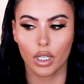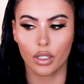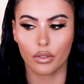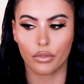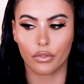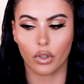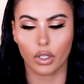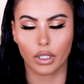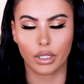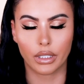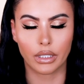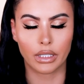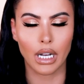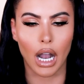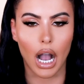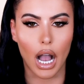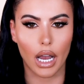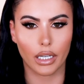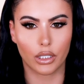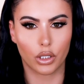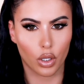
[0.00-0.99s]
for
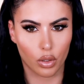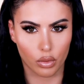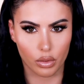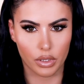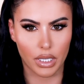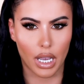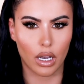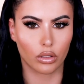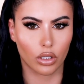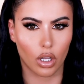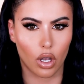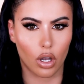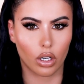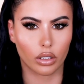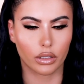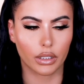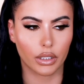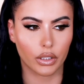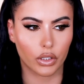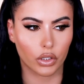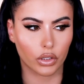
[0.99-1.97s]
God knows how
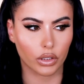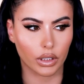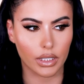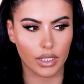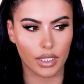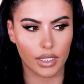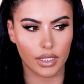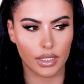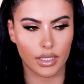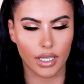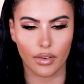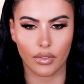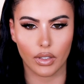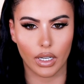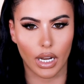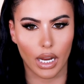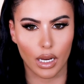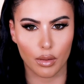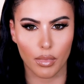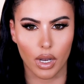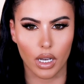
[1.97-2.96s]
long, literally
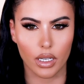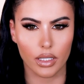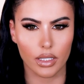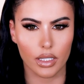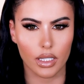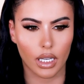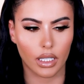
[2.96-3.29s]
7-8 months,